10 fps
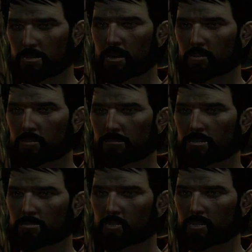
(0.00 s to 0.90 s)
Our
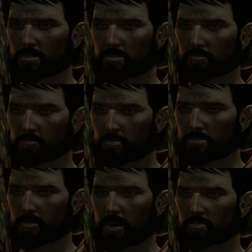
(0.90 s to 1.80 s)
victory here will
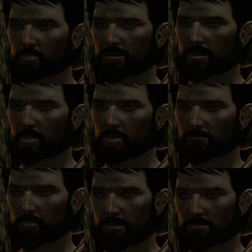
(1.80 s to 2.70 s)
change Thedas
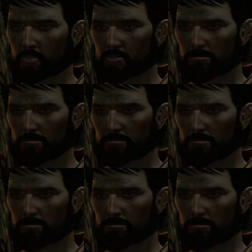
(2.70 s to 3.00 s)
forever.